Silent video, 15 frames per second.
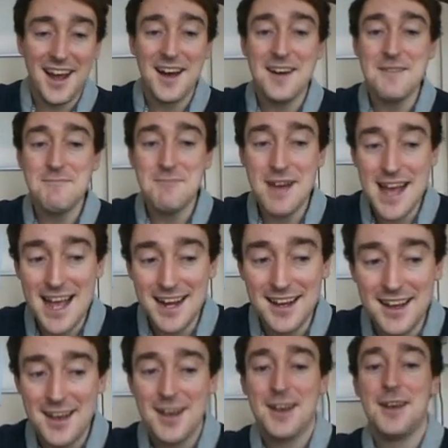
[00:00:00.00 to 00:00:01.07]
I'm back.
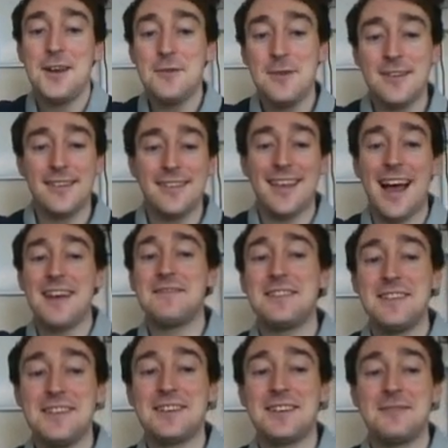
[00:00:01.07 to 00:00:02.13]
Who wants to have a
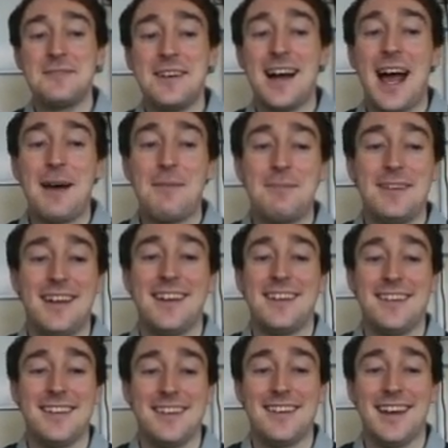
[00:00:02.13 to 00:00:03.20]
look at what happened?
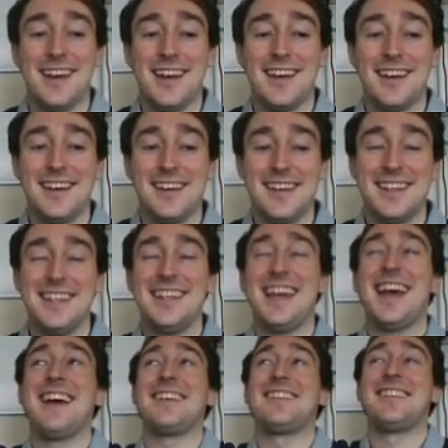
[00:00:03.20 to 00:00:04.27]

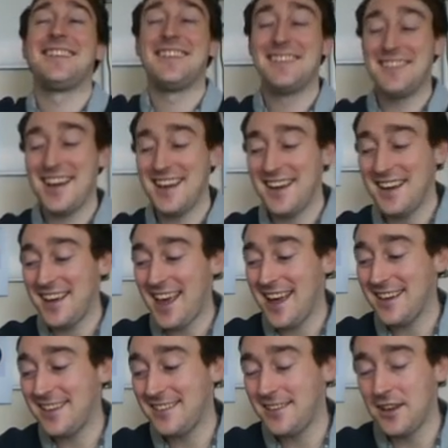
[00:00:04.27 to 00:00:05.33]
Yes, great.
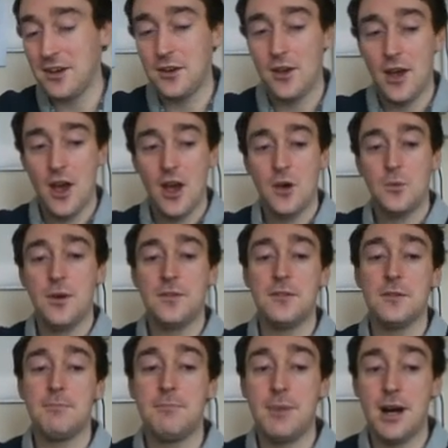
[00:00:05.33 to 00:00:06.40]
Okay, so with
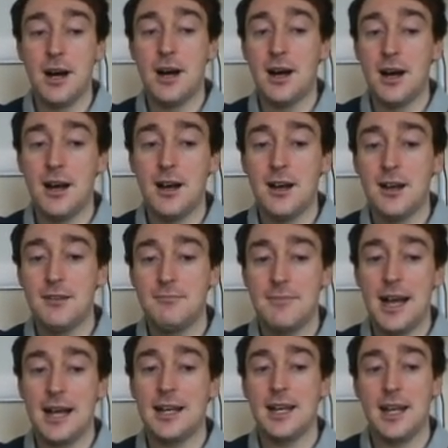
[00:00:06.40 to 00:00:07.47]
the bar
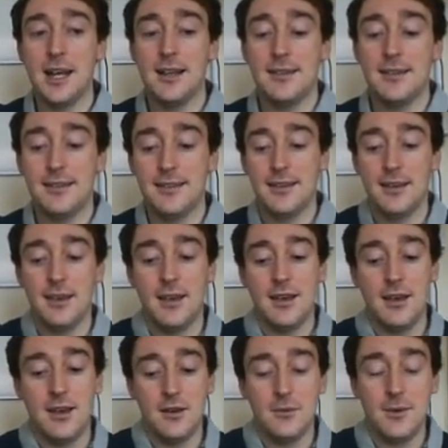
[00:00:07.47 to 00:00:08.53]
magnet,
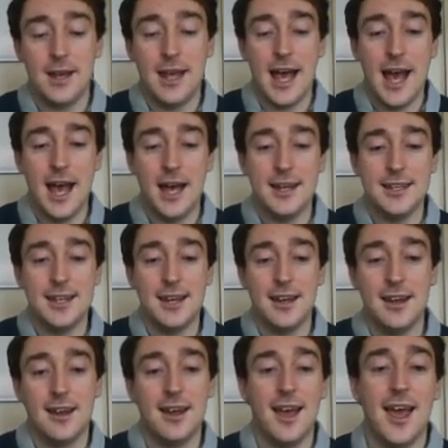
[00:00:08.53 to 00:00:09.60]
we had
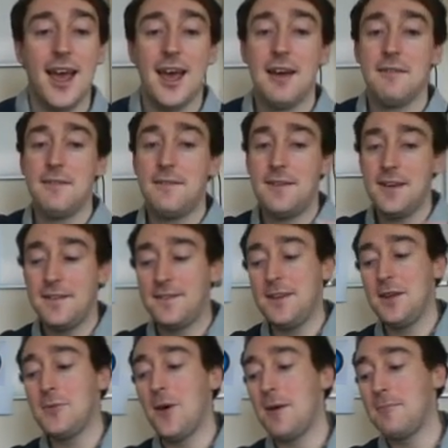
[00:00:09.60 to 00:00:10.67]

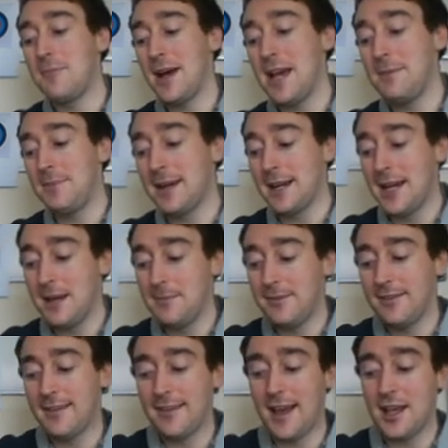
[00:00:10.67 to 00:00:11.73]
51 paper clips
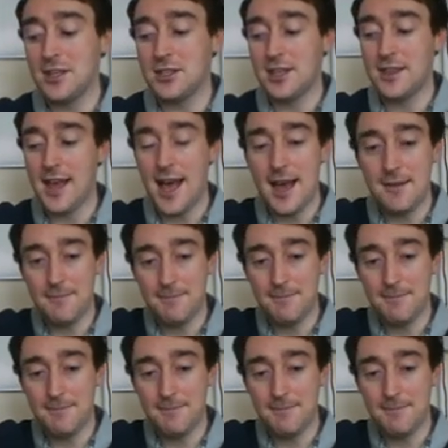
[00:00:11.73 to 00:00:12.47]
attached to that.